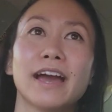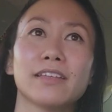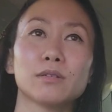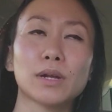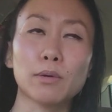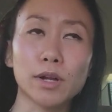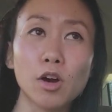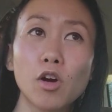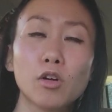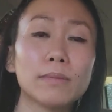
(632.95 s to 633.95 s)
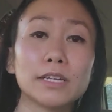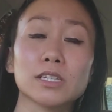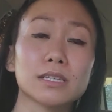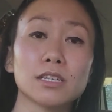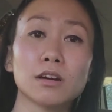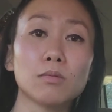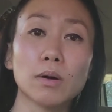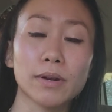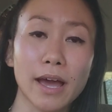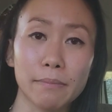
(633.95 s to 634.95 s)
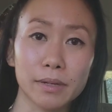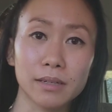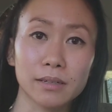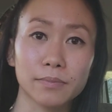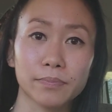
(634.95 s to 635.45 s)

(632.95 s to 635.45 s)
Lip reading: And then when I went home, I just didn't know what would happen.